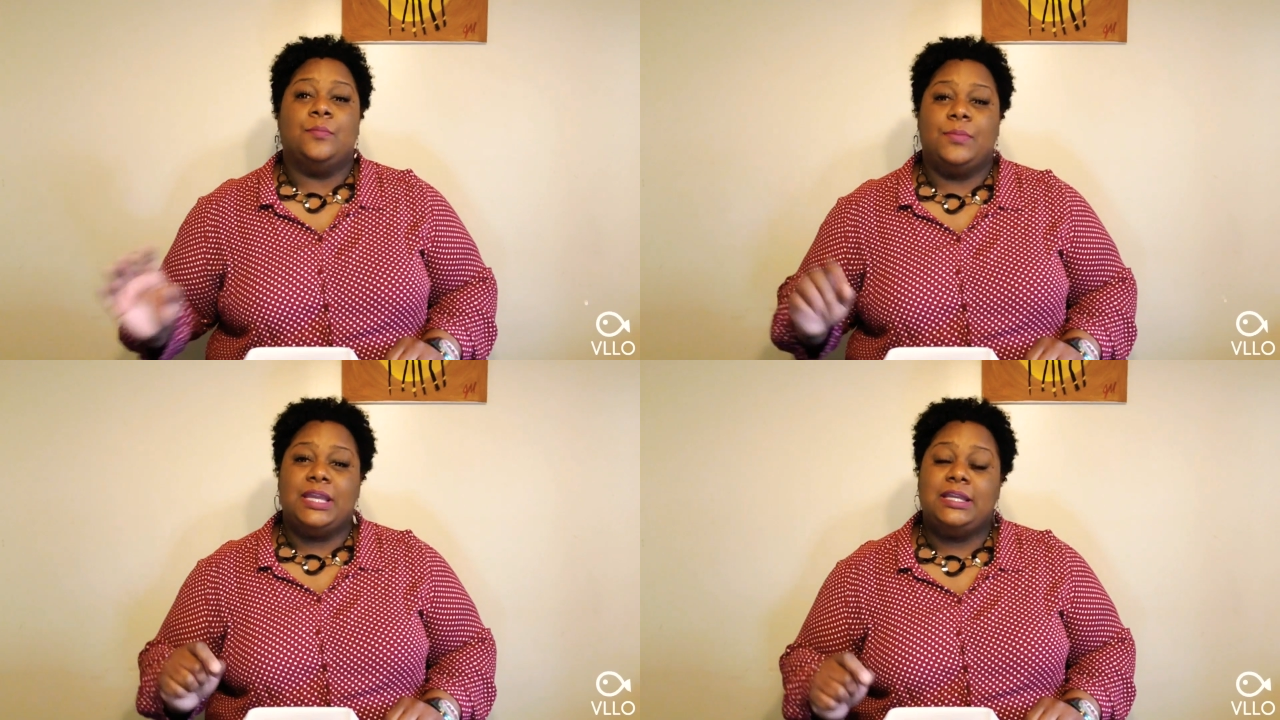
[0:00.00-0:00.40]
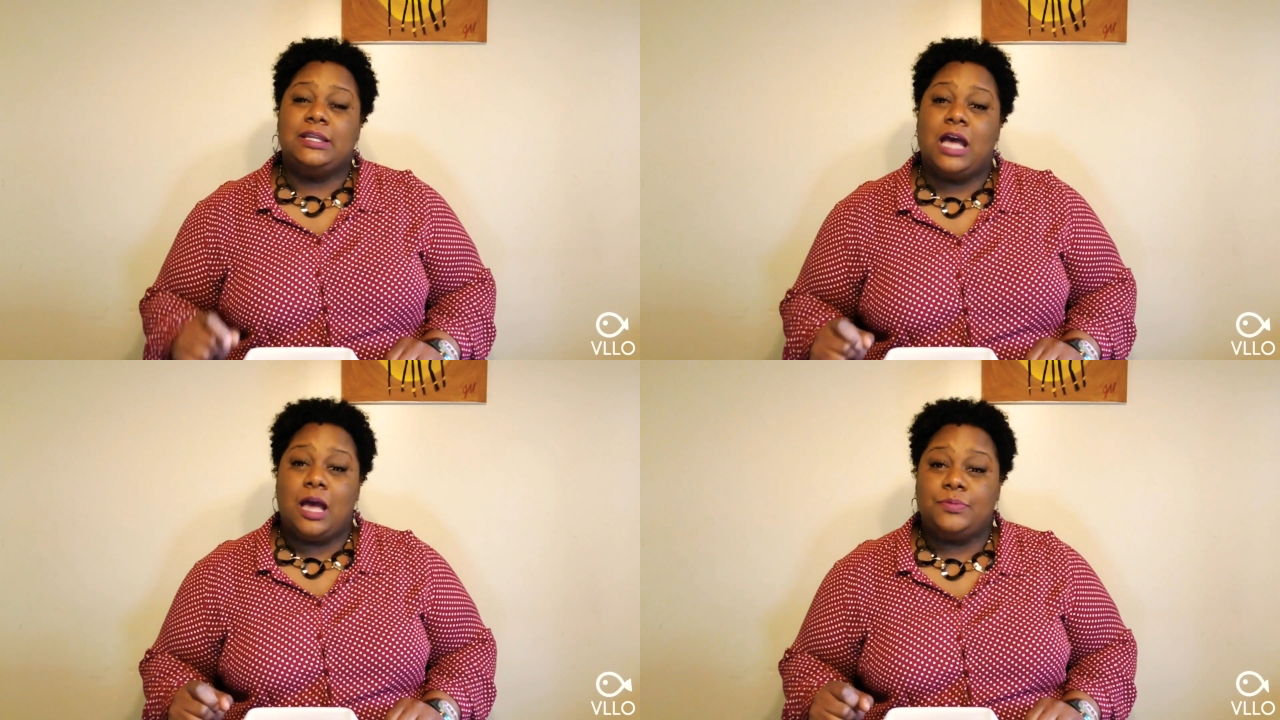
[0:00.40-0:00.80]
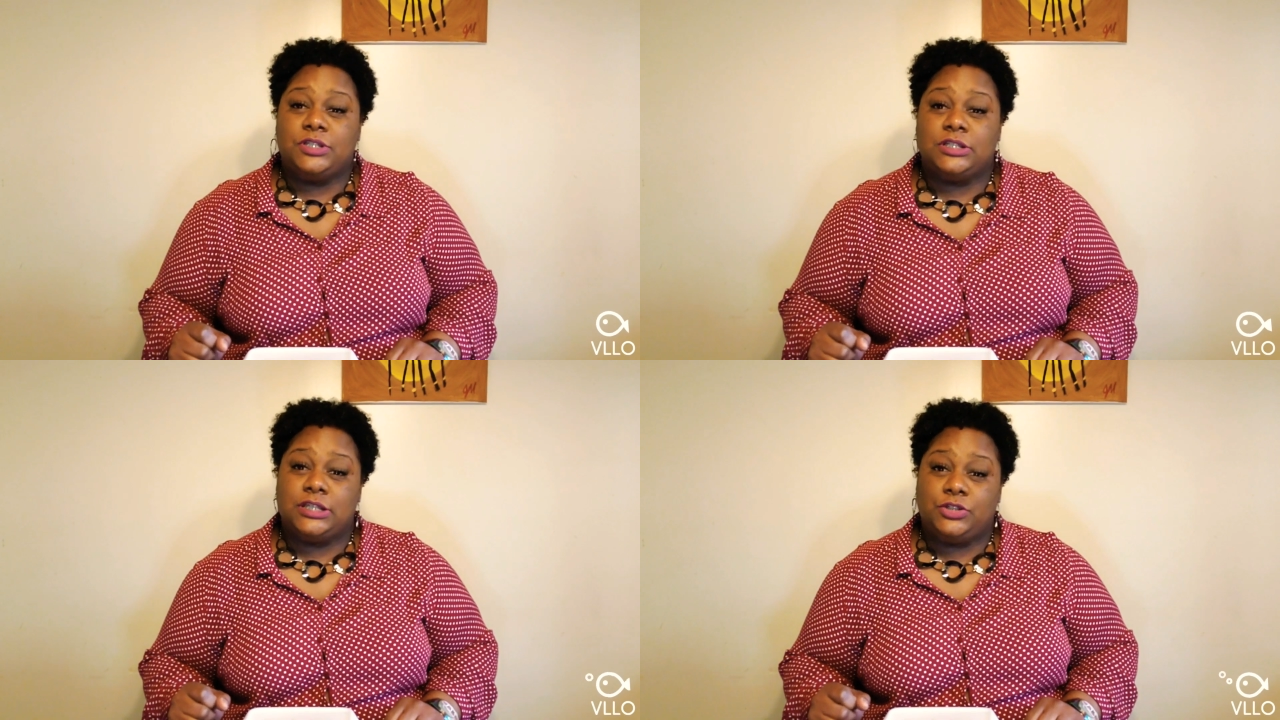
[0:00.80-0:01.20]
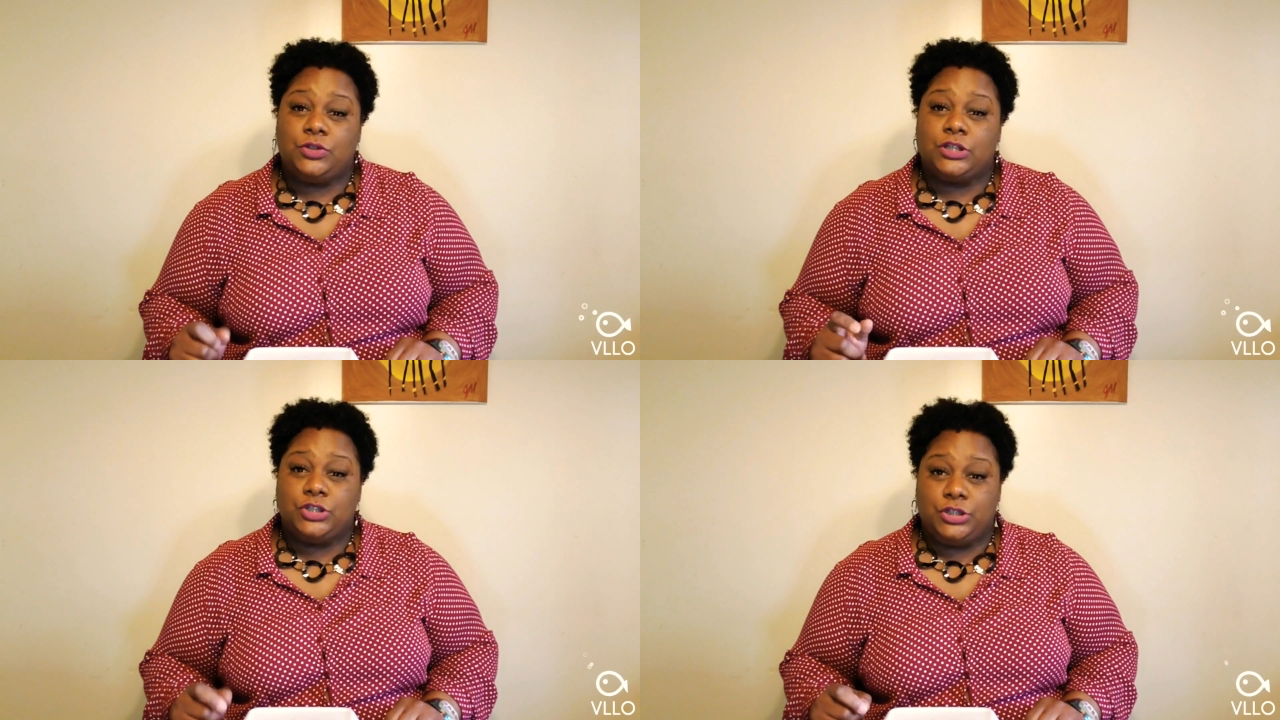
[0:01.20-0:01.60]
meat options that
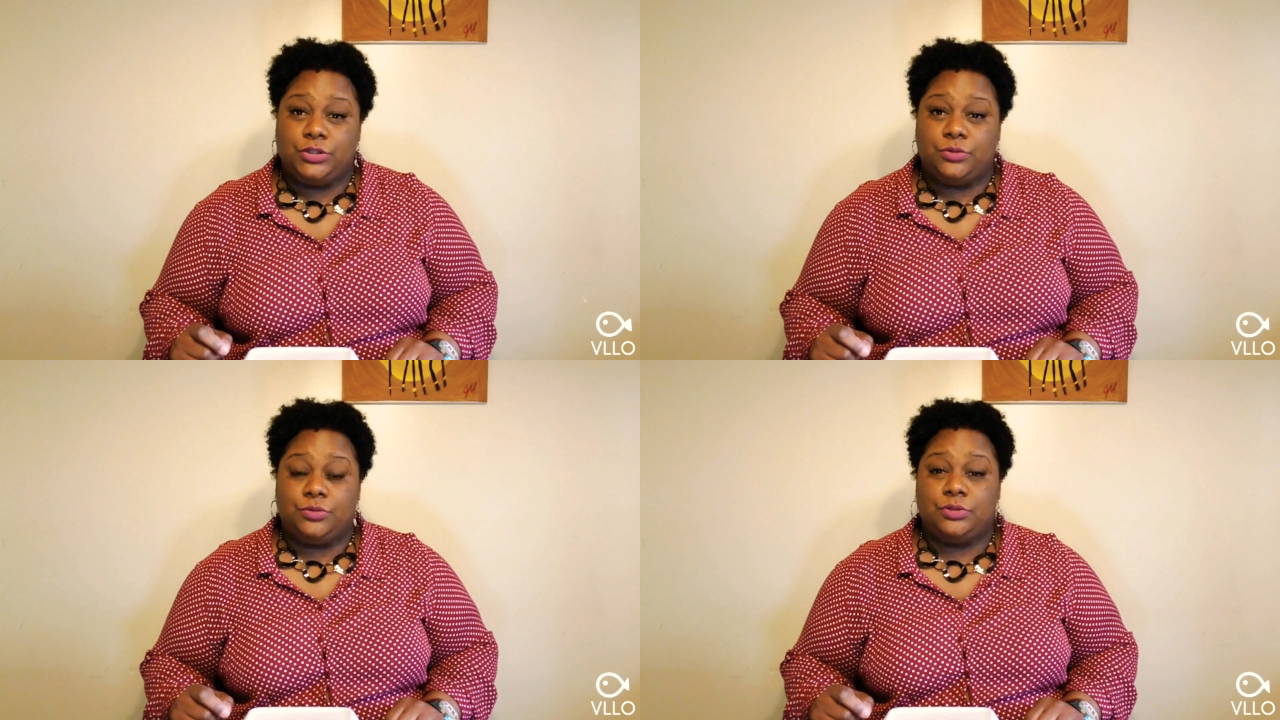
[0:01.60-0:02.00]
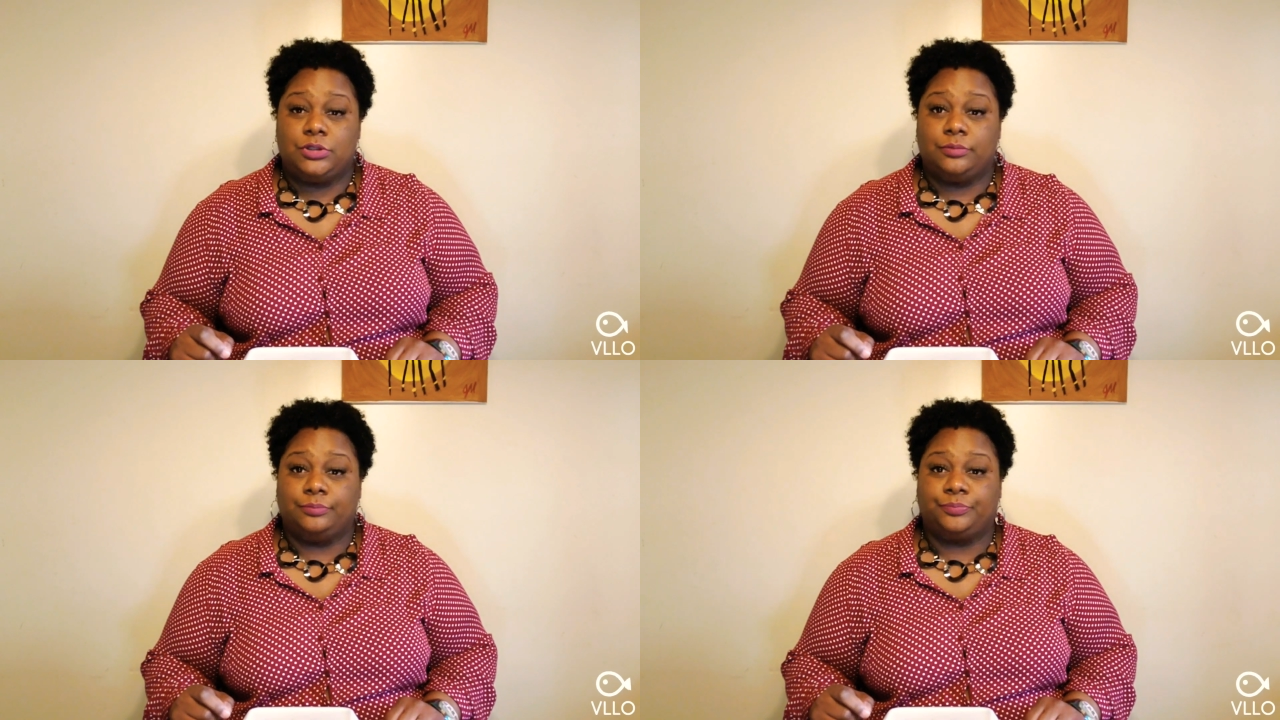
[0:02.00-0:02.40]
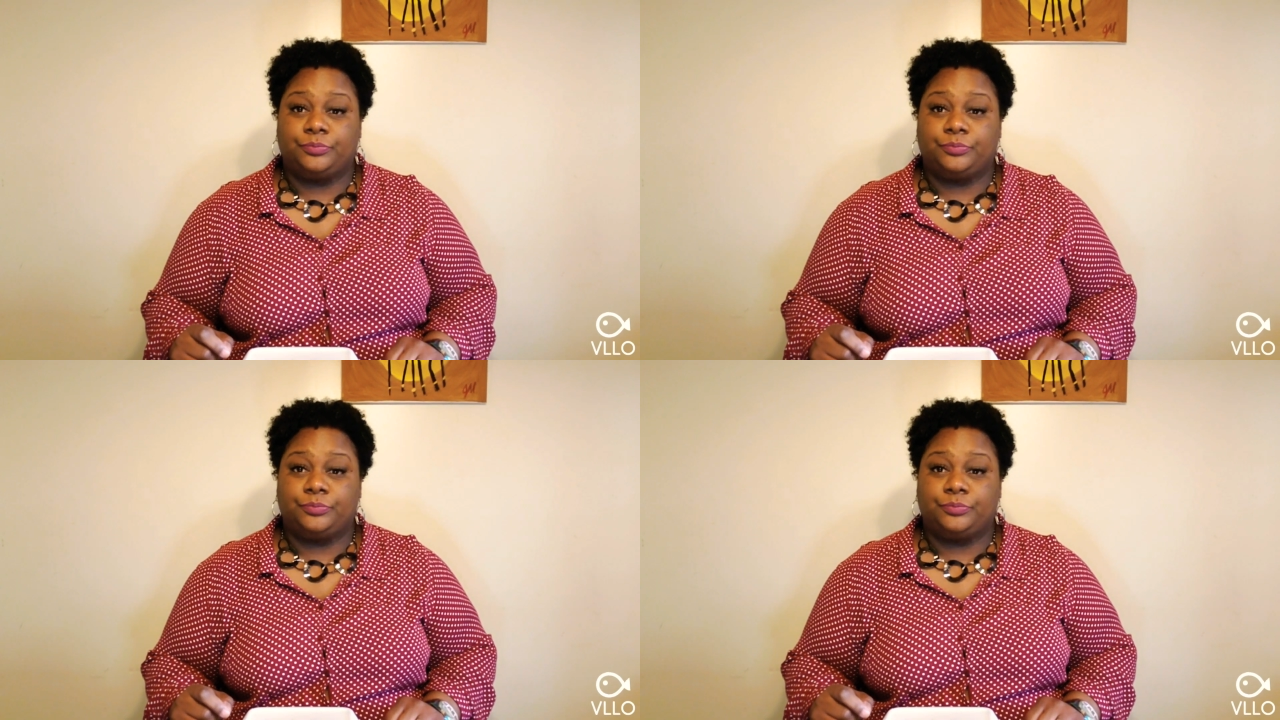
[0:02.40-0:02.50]
you can choose.